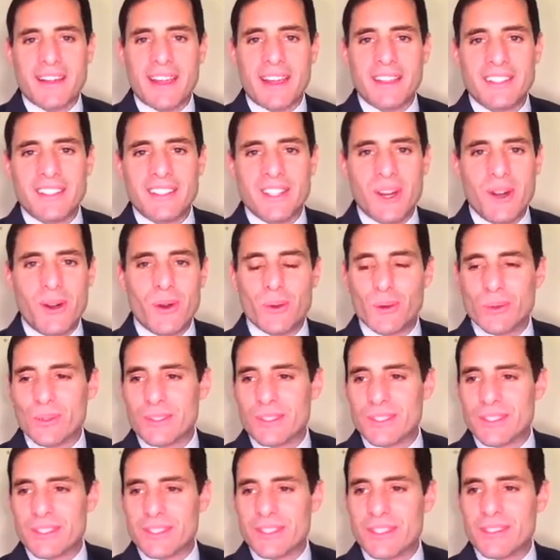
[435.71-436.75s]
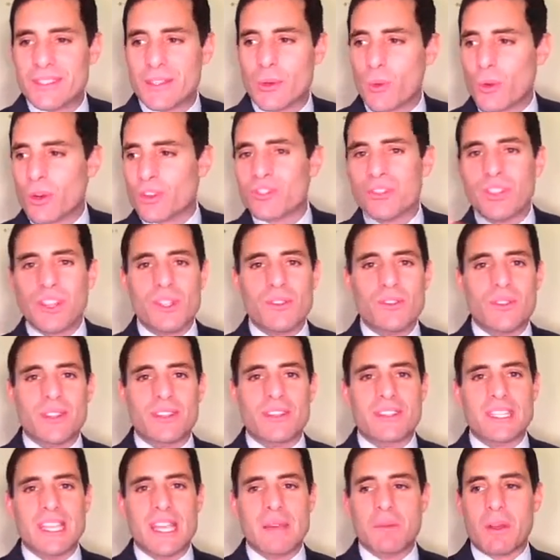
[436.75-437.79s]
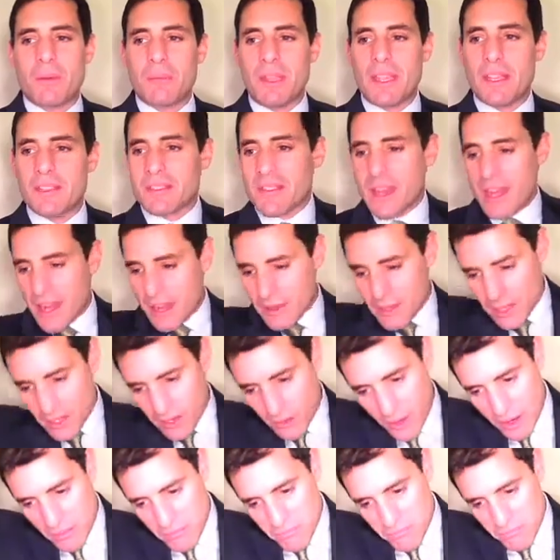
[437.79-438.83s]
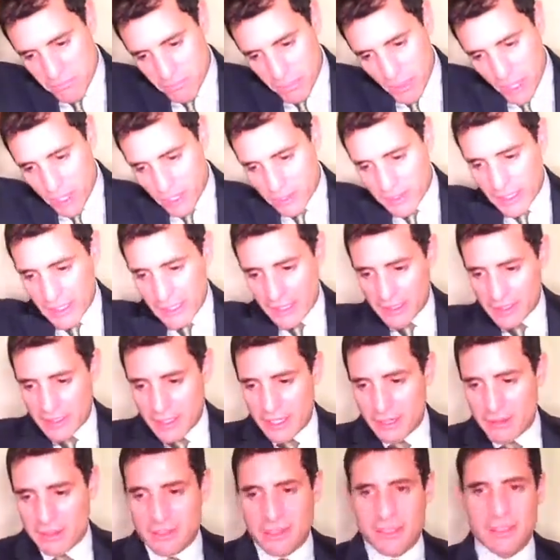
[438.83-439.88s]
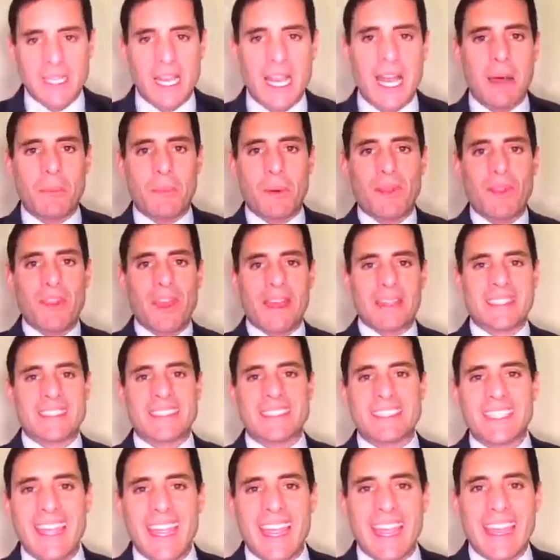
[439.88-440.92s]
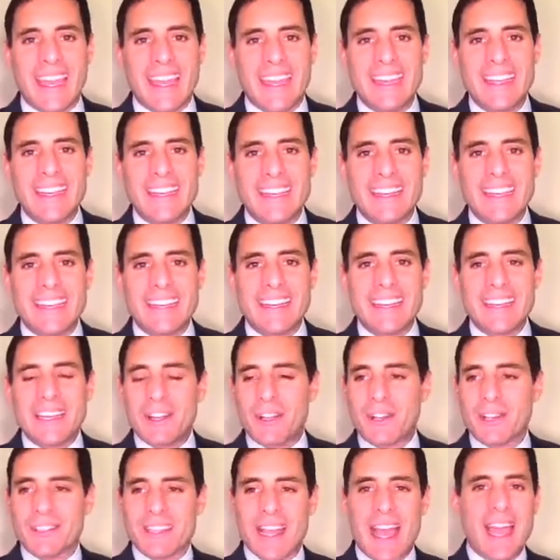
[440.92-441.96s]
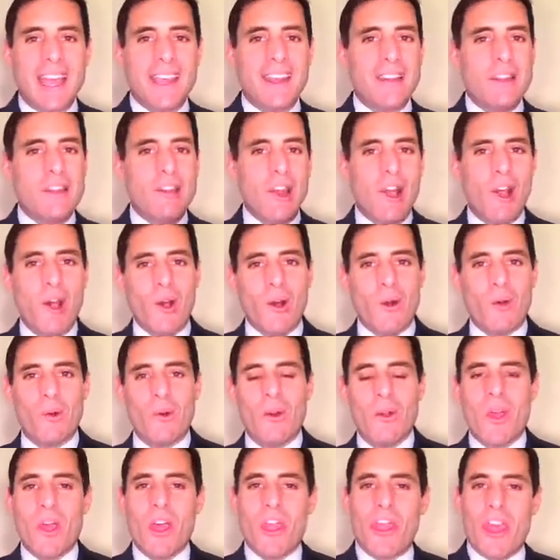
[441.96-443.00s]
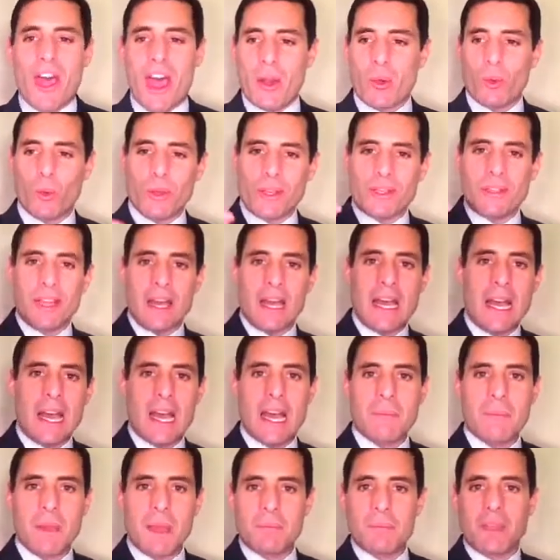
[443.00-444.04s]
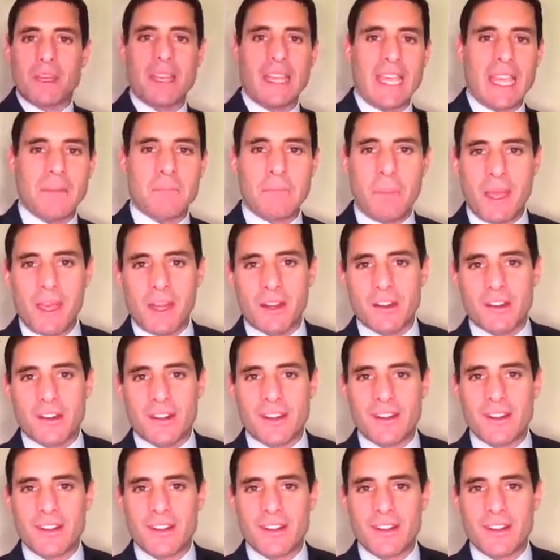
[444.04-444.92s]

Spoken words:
I don't. The worst thing you can say about me is that I'm balding here at the top, and that's it. Because I know that with time I'm gonna get better.